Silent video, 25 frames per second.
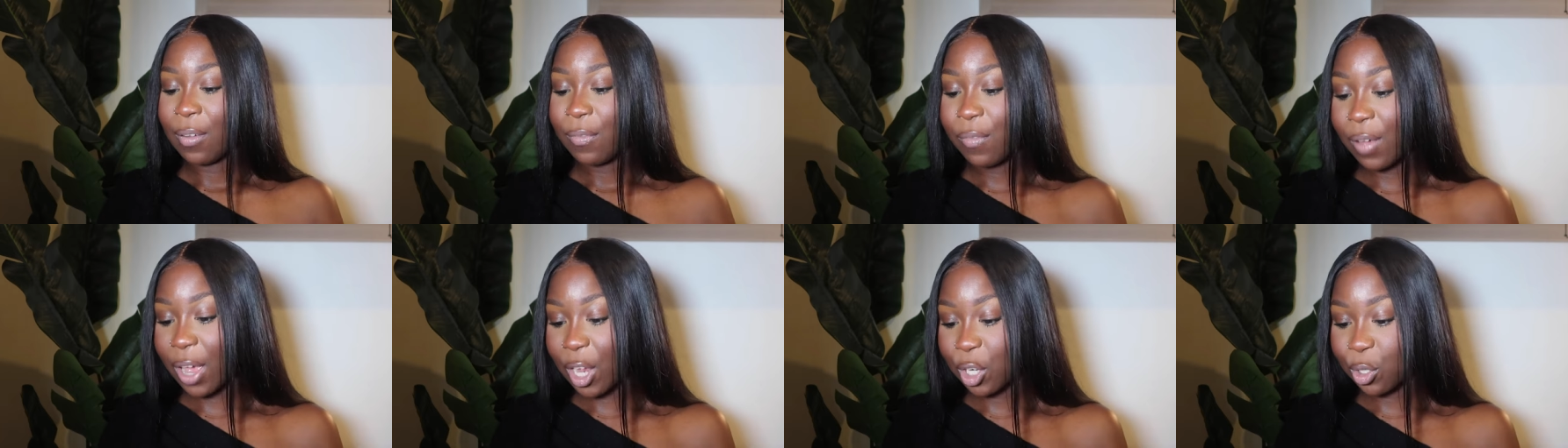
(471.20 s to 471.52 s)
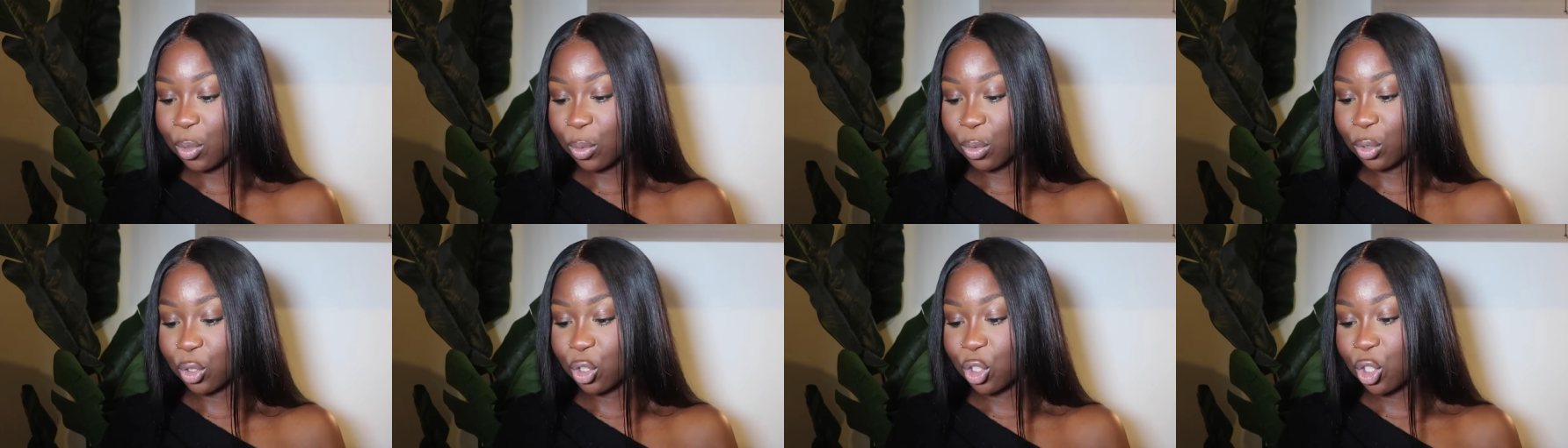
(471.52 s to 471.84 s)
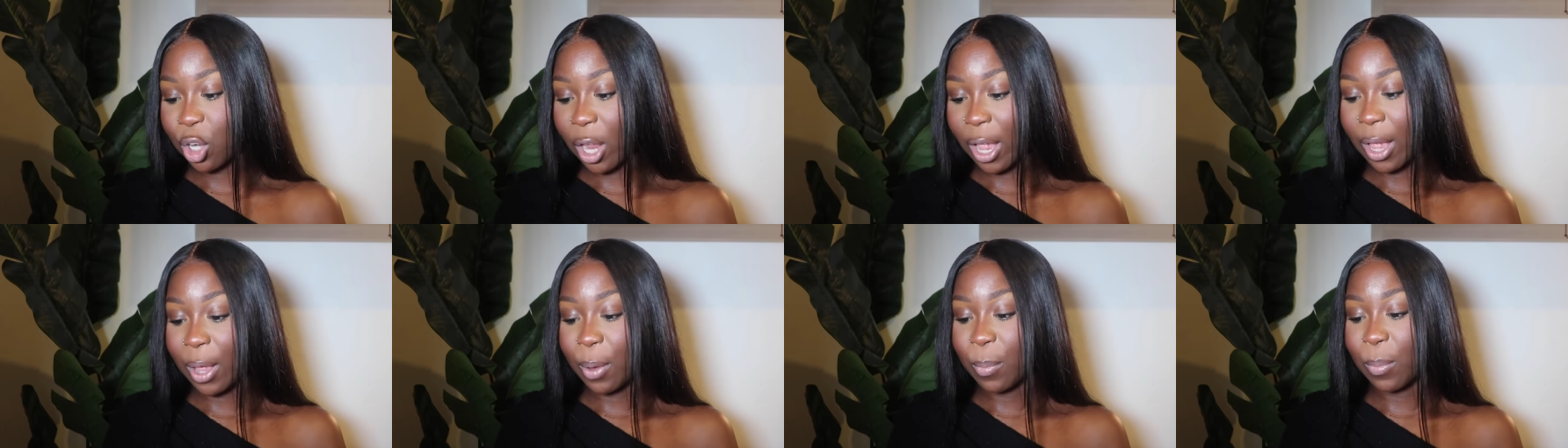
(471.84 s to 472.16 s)
virtual
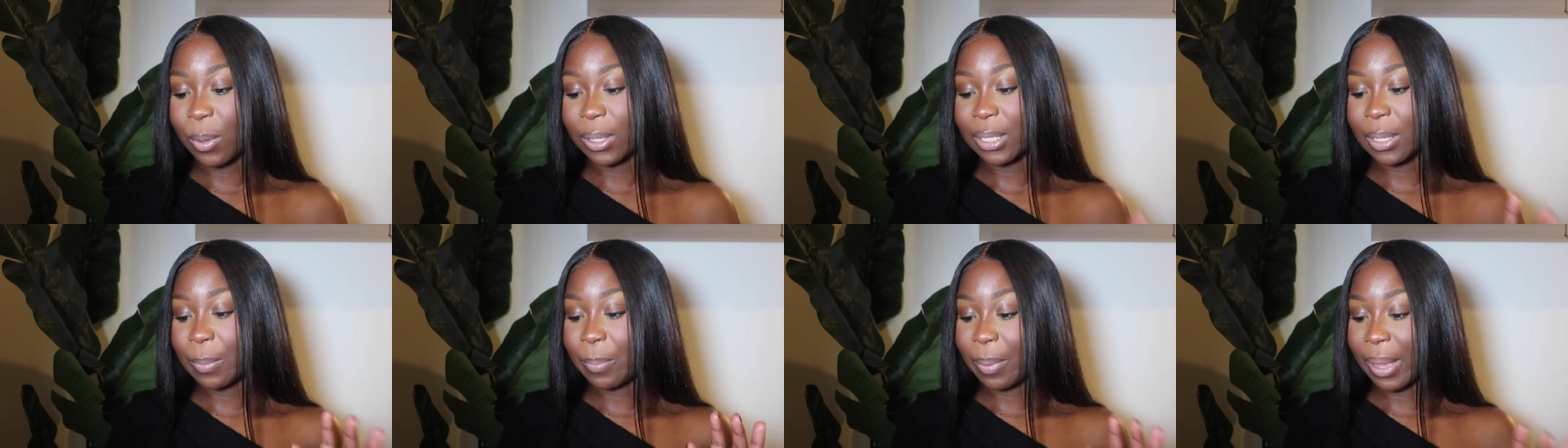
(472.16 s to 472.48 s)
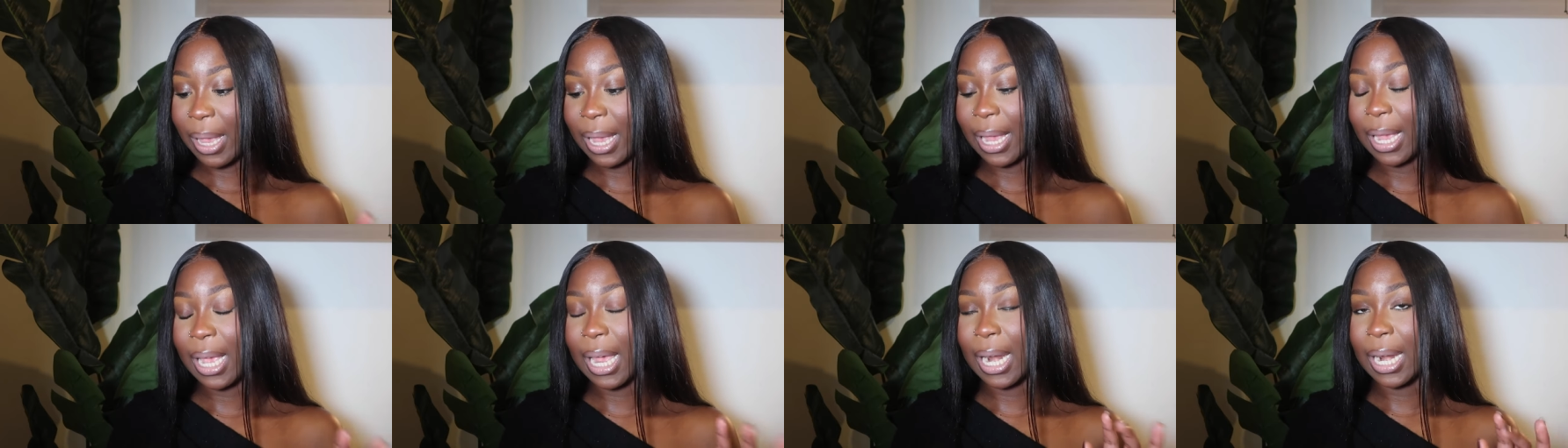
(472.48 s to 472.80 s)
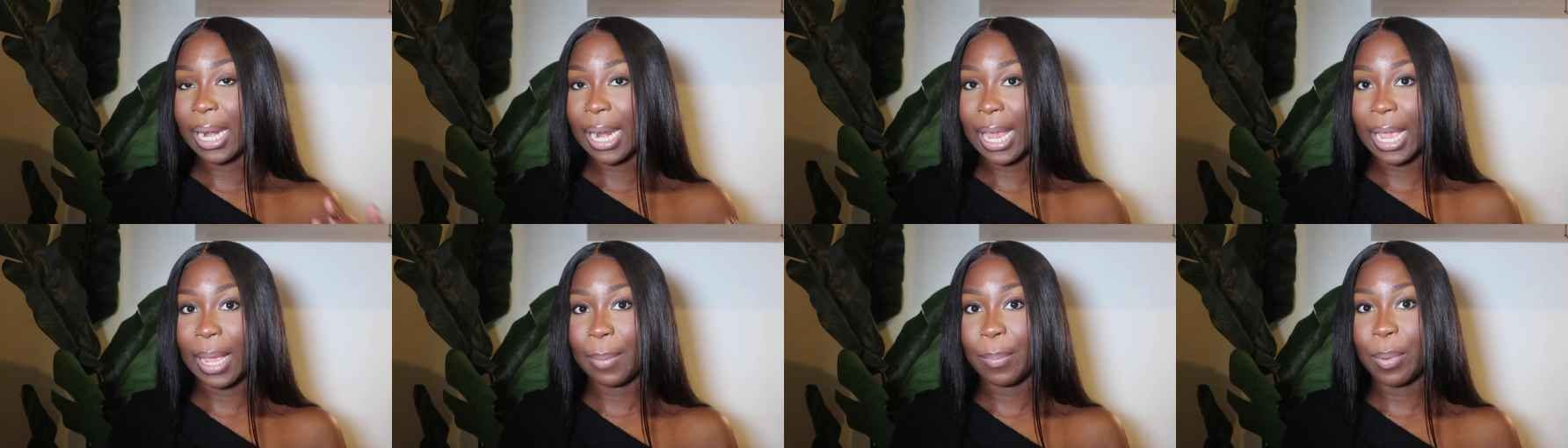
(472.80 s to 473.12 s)
show was a pink
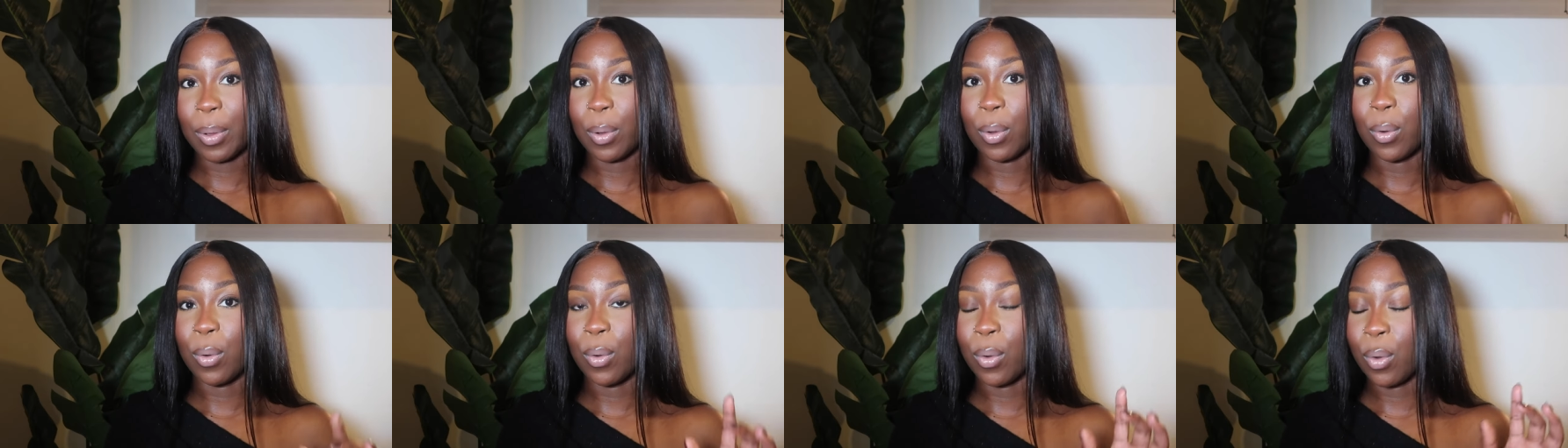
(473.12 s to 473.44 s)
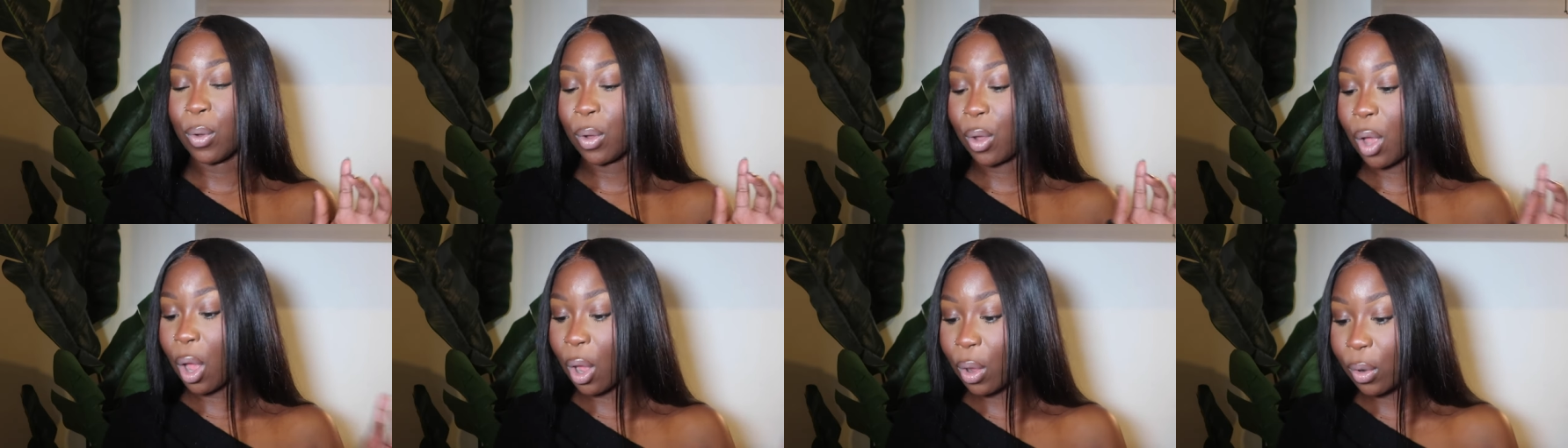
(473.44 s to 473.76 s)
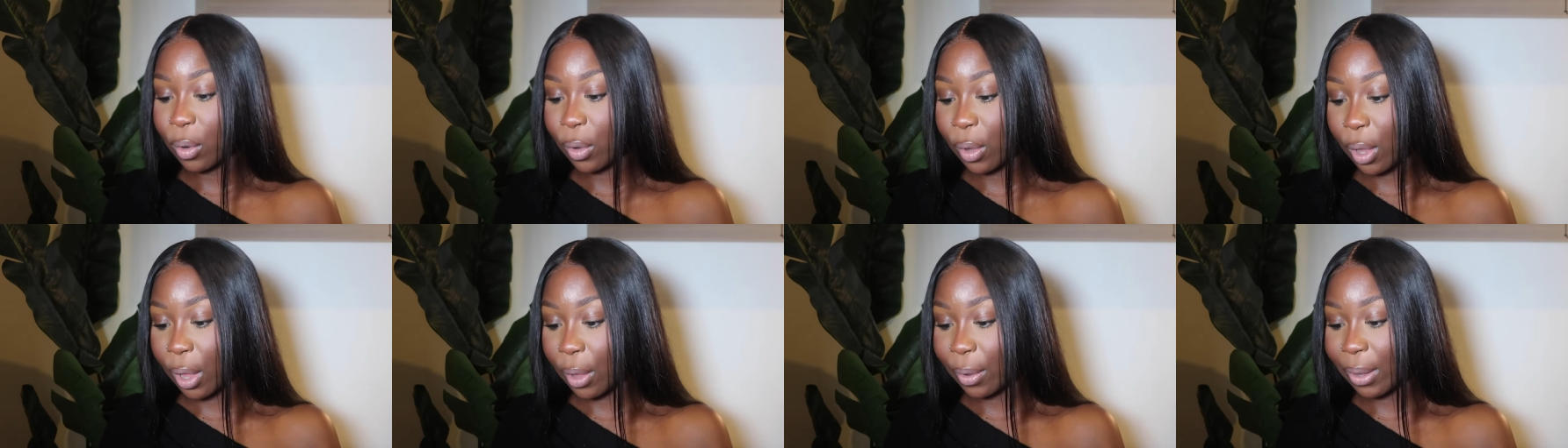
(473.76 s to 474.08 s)
label
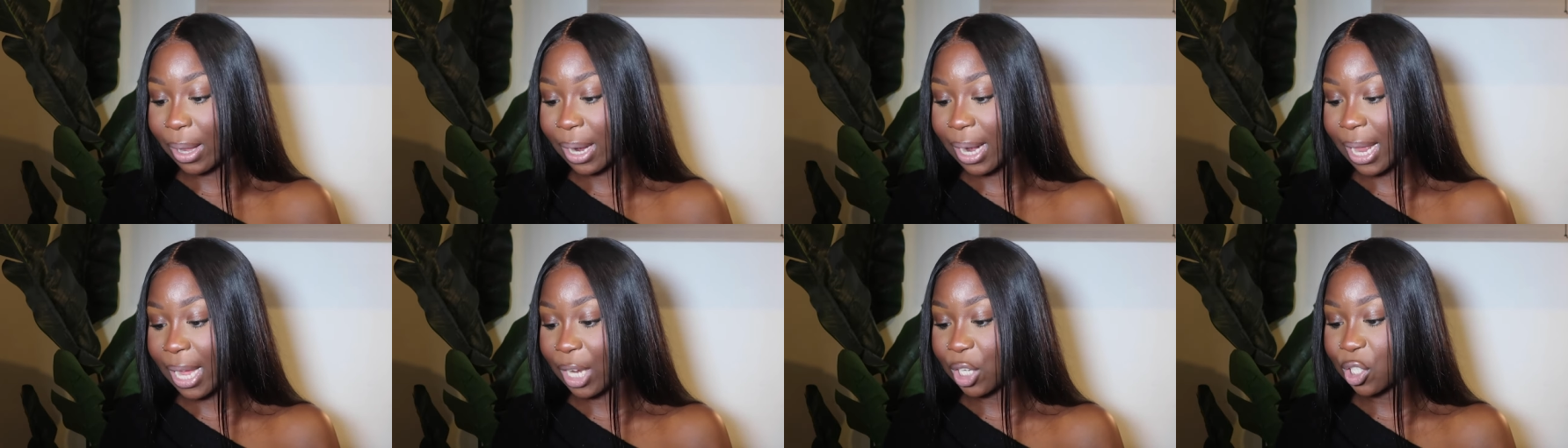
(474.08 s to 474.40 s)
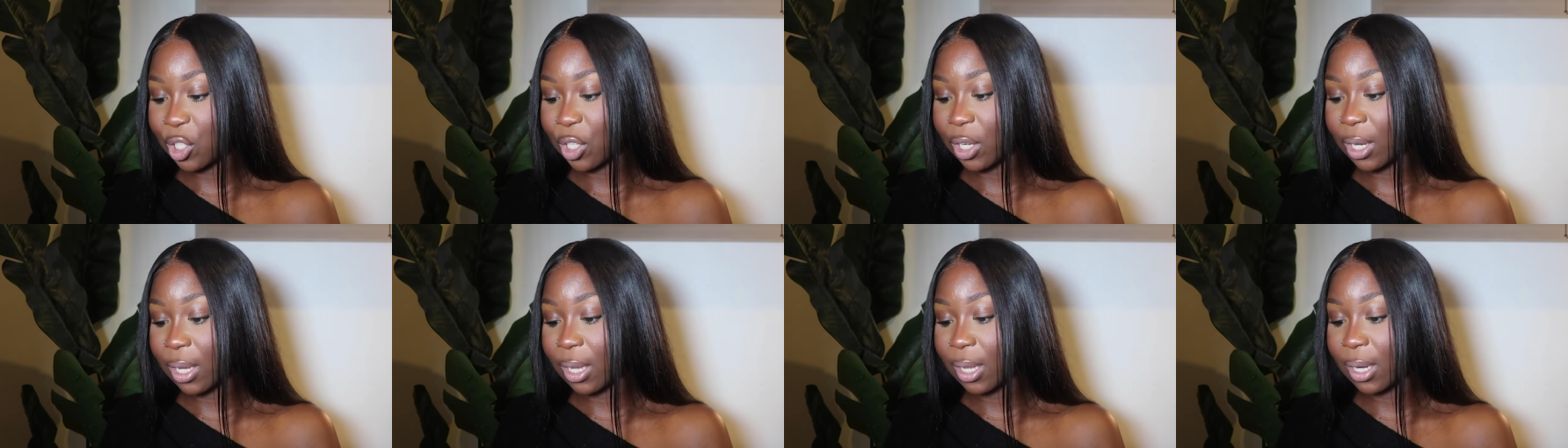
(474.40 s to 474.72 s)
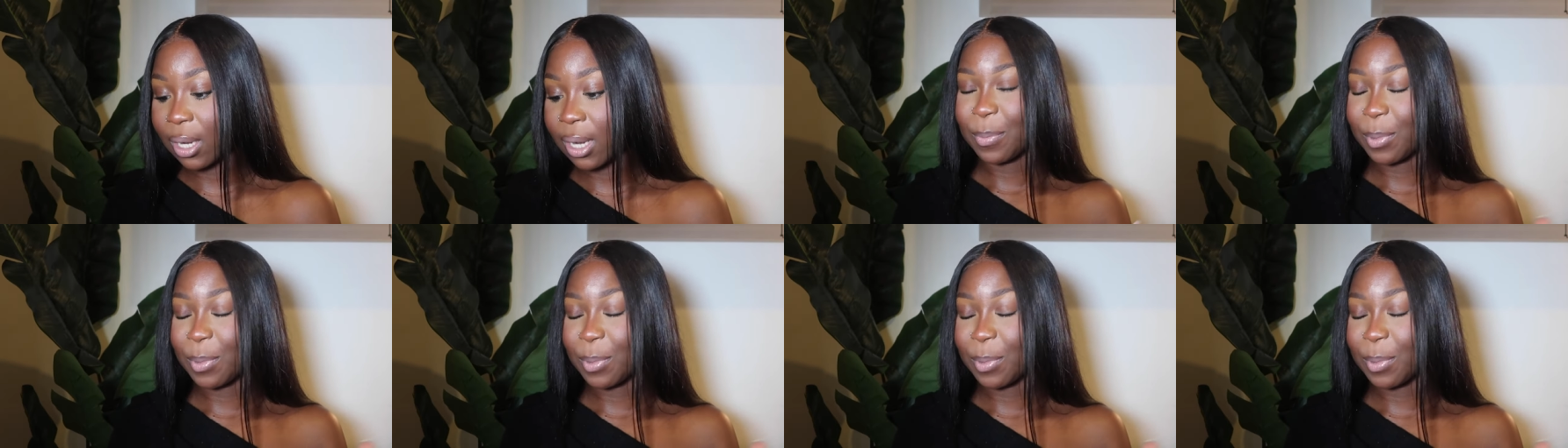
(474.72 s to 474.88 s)
Congo collection,